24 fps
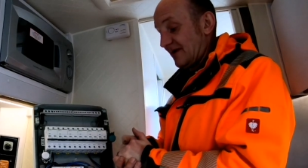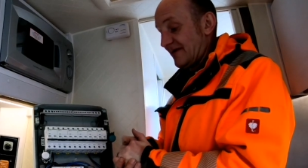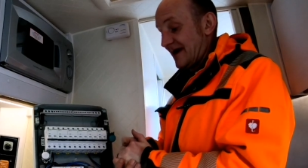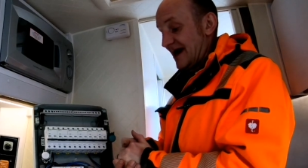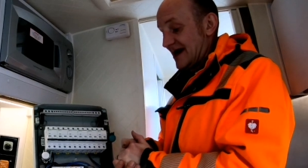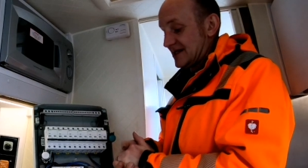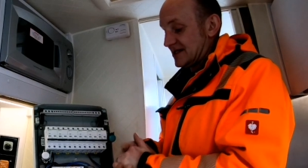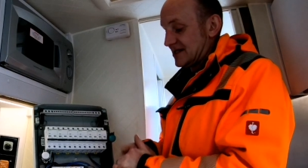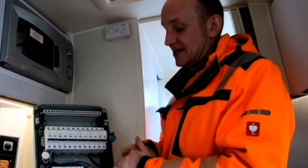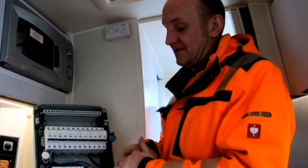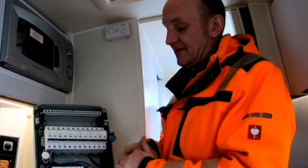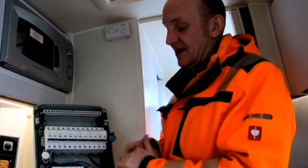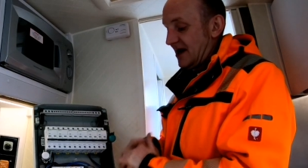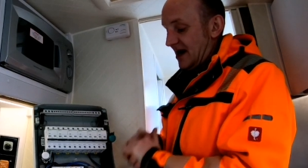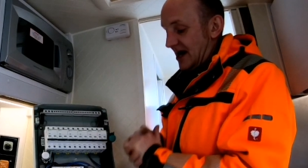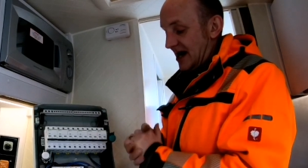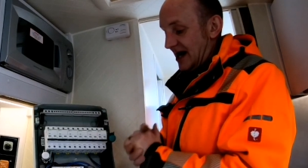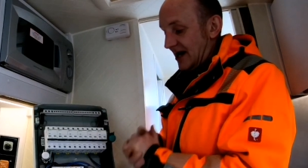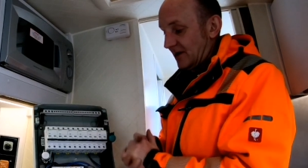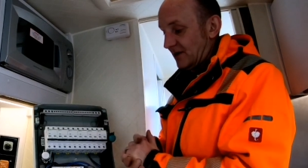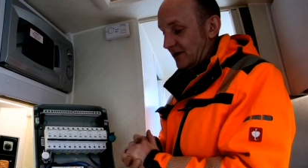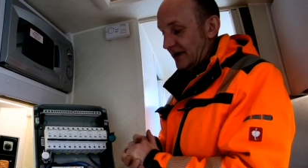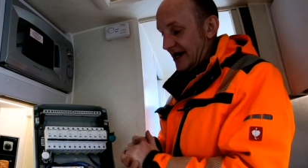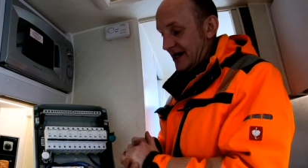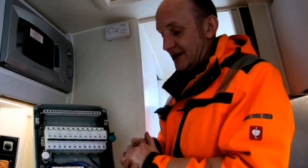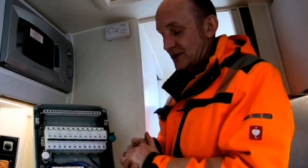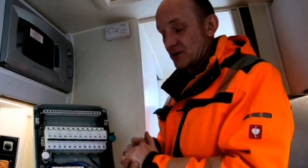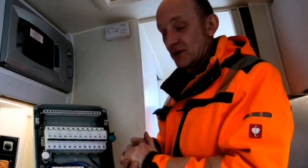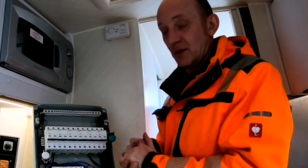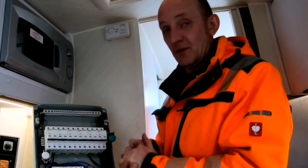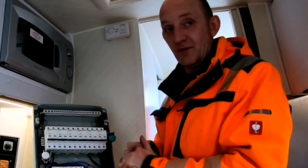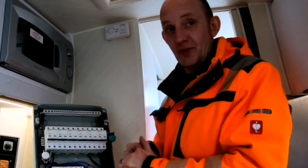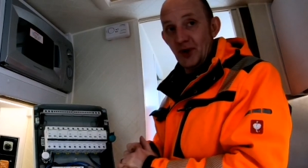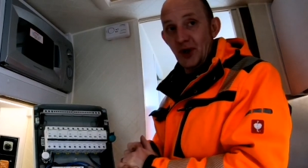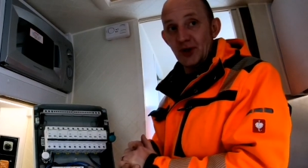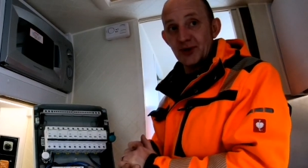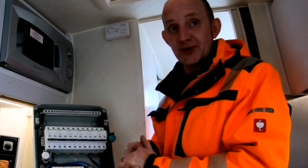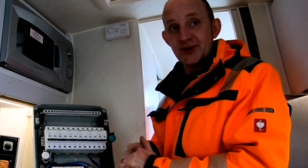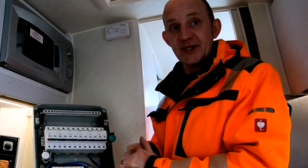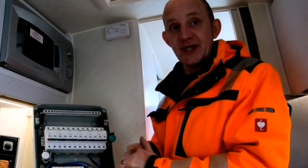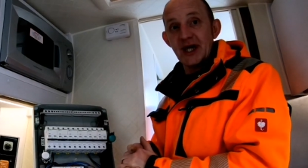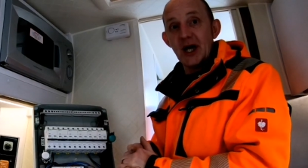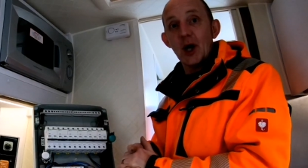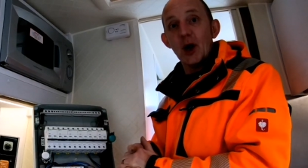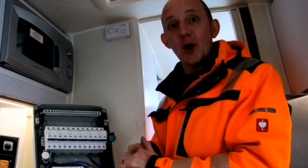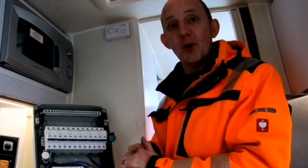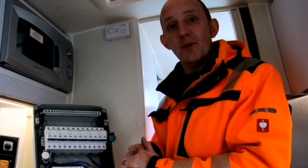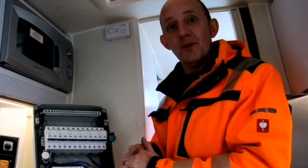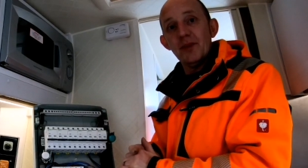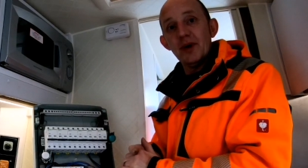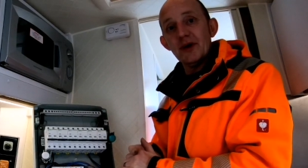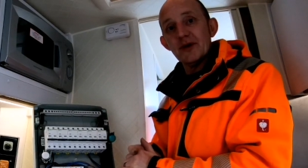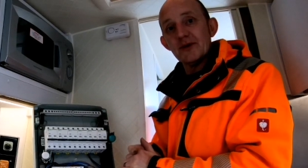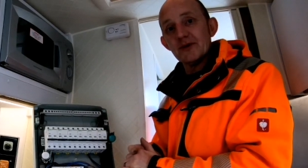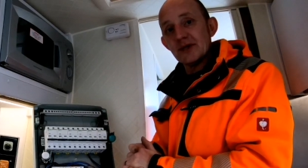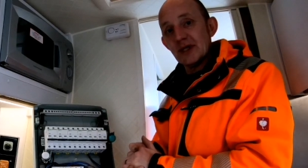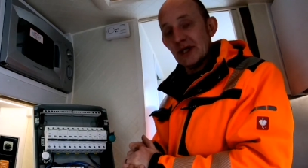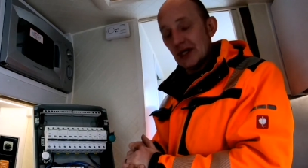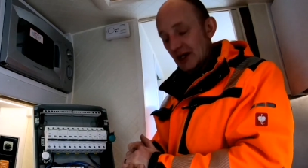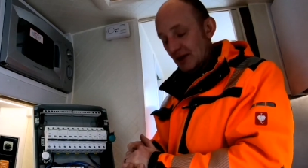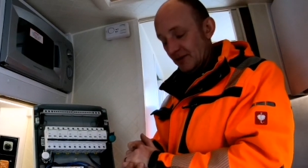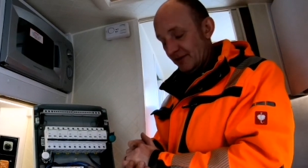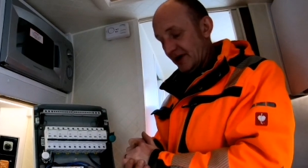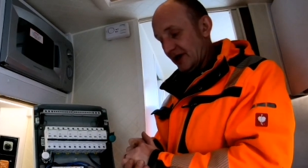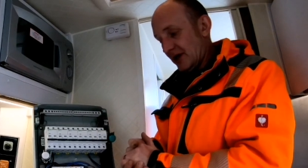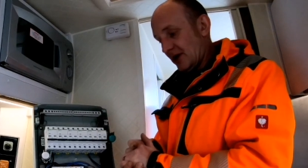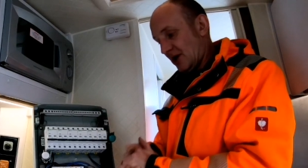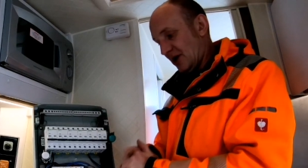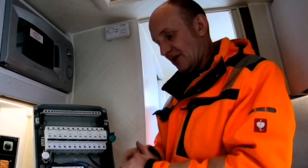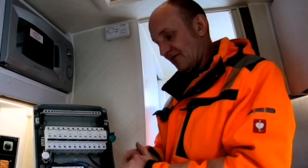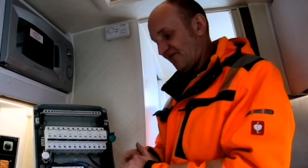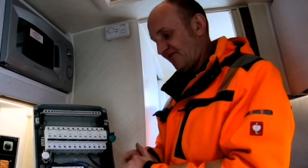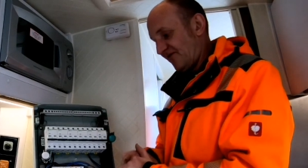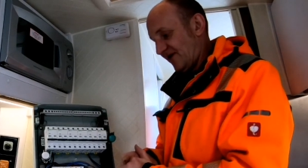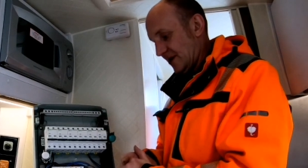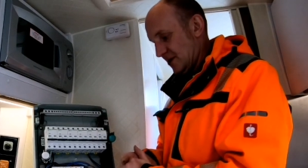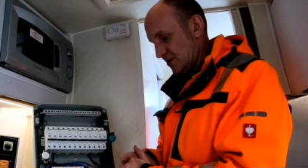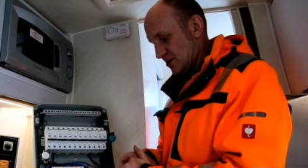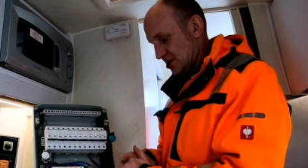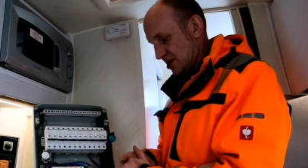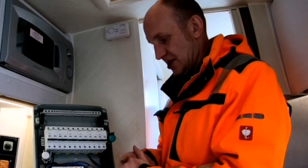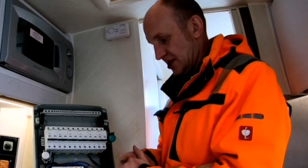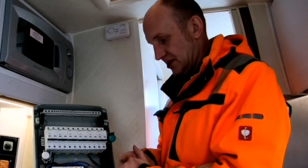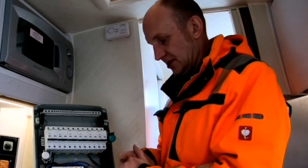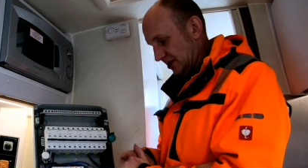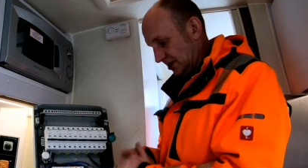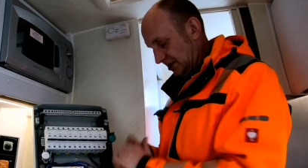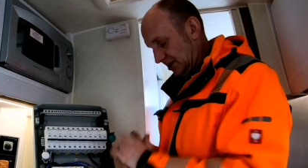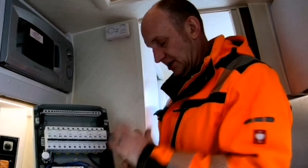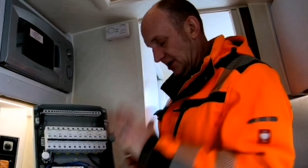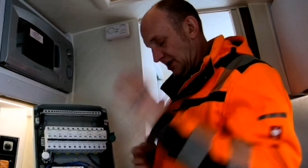have asked about how the actual board's set up. There was a little bit of confusion.